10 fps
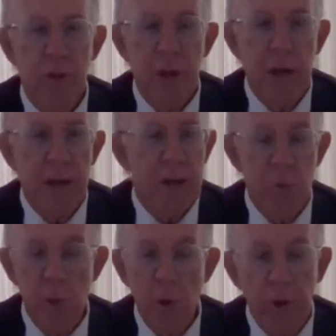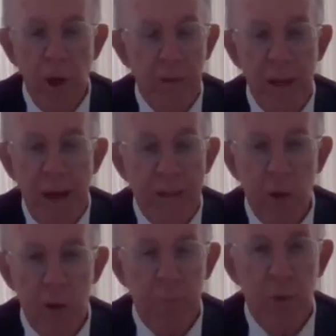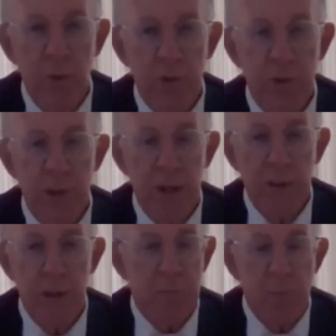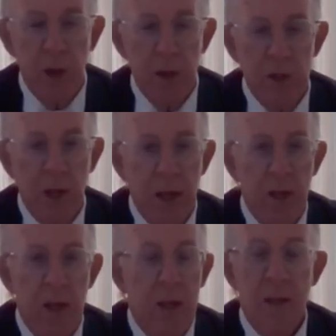at Greenacres. We all know there are other hospitals. There's Mercantile.